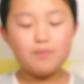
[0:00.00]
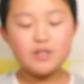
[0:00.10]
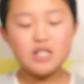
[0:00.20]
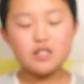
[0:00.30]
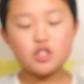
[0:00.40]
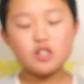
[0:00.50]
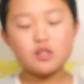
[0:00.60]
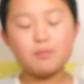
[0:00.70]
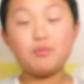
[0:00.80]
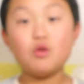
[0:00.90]
he's
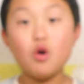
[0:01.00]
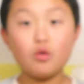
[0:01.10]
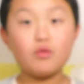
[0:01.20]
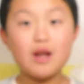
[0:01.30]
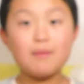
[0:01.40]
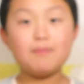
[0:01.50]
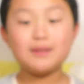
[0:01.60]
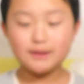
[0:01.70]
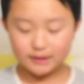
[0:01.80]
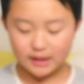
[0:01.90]
just a program,
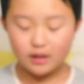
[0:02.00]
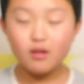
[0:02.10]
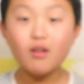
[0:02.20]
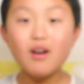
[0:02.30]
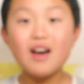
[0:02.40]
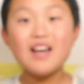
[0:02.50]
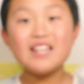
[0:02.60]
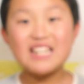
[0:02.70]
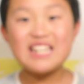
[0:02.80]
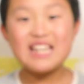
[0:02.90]
but still,
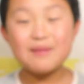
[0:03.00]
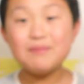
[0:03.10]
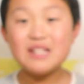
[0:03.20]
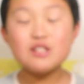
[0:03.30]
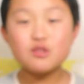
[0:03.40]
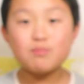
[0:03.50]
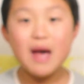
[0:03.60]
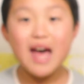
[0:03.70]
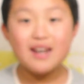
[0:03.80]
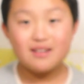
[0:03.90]
he, I mean, he's
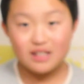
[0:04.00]
Ben.